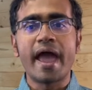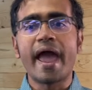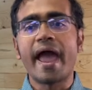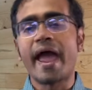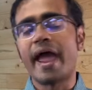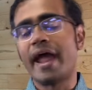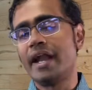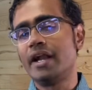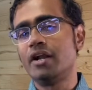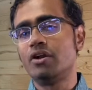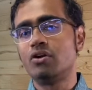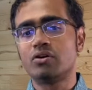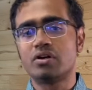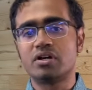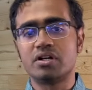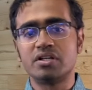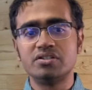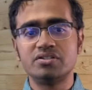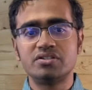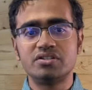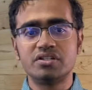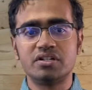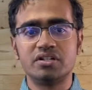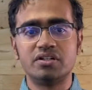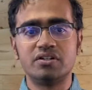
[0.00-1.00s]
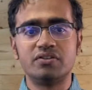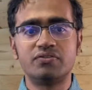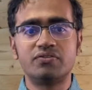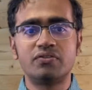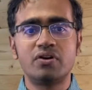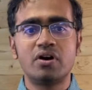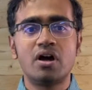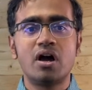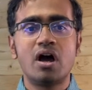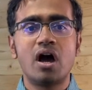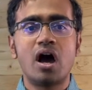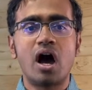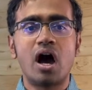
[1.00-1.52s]
and to conserve
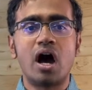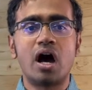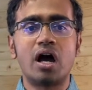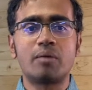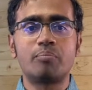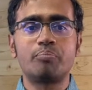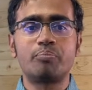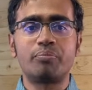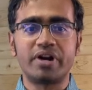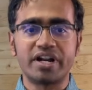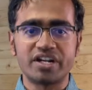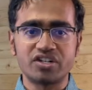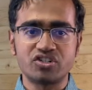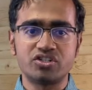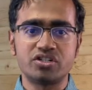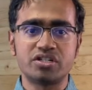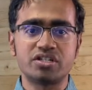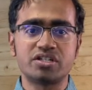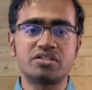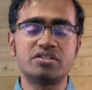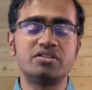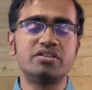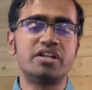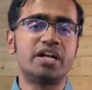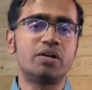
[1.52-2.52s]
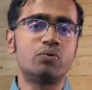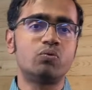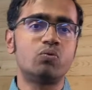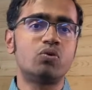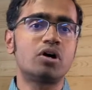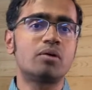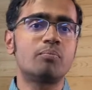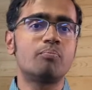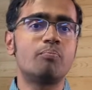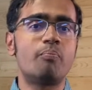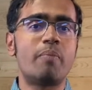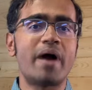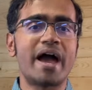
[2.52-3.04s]
our precious
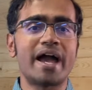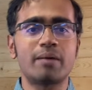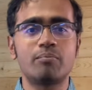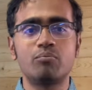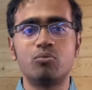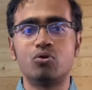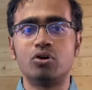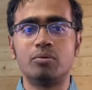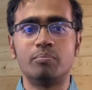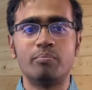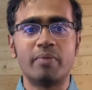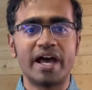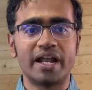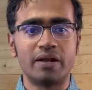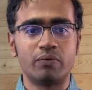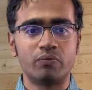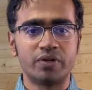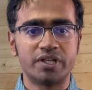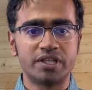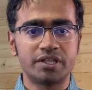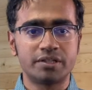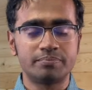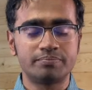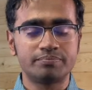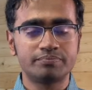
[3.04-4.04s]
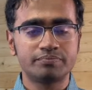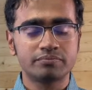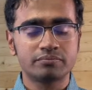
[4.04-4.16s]
network backbone bandwidth.